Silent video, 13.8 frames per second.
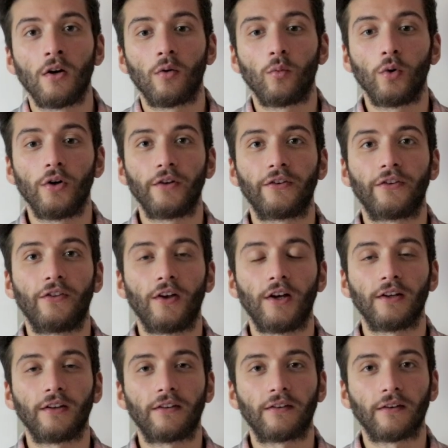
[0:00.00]
was
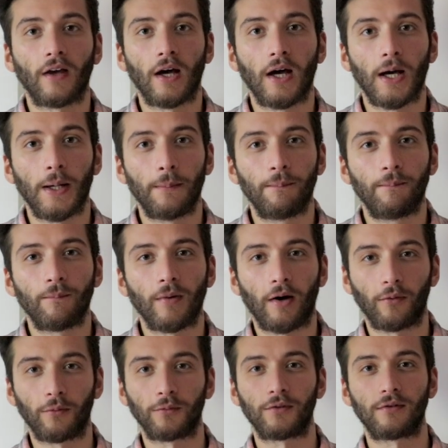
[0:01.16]
that um,
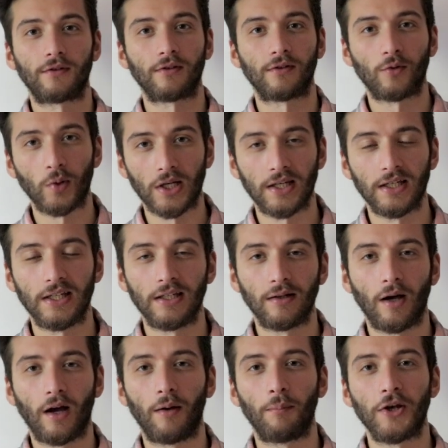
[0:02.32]
I'll just quickly
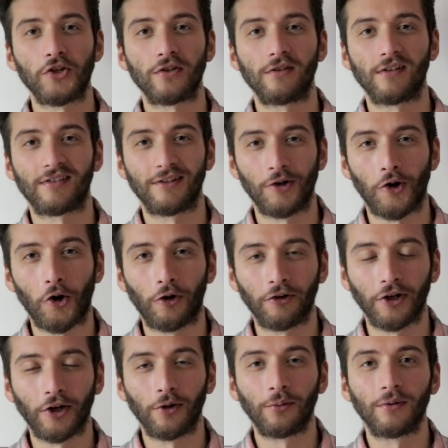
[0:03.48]
uh, mention the
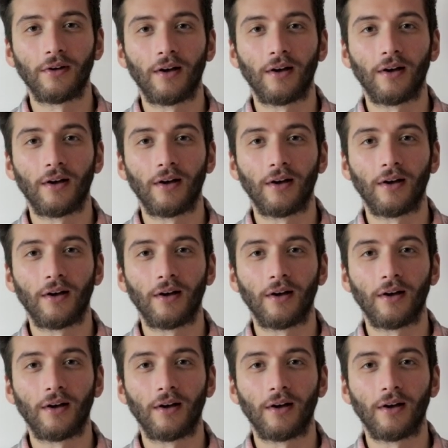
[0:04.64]
scenario